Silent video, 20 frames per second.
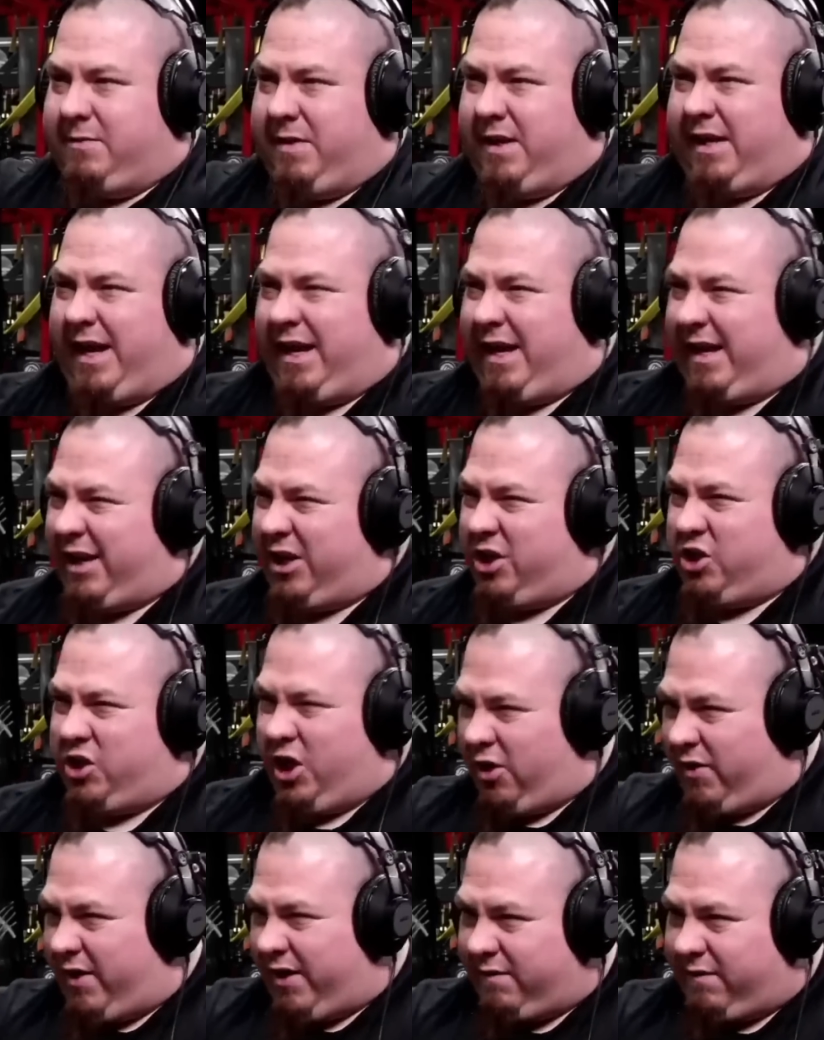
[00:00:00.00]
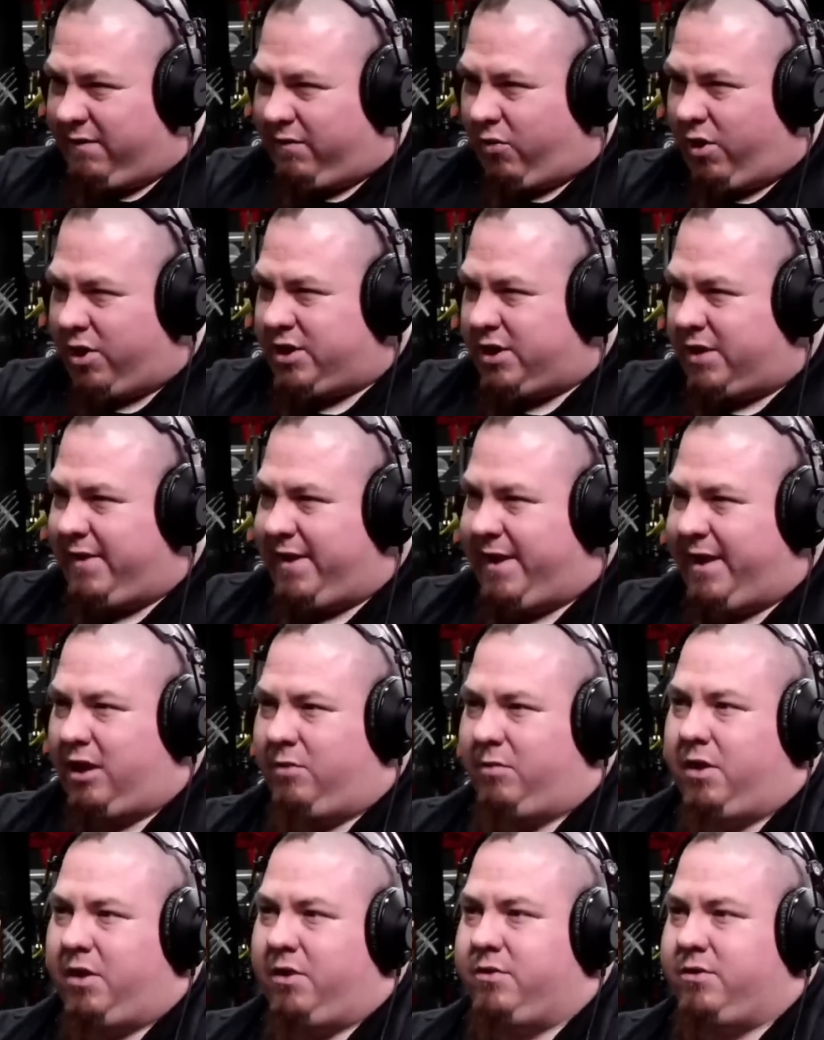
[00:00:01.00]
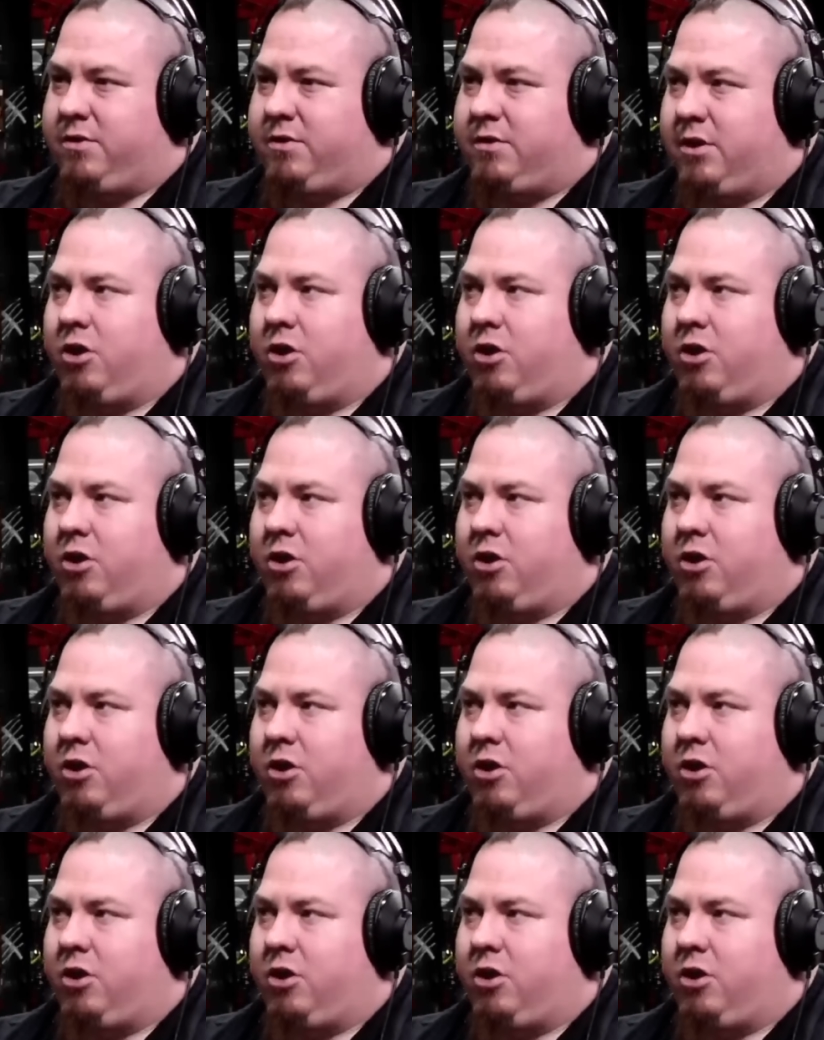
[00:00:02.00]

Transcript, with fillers: being mm-hmm. kind of like a shearing force on the elbows.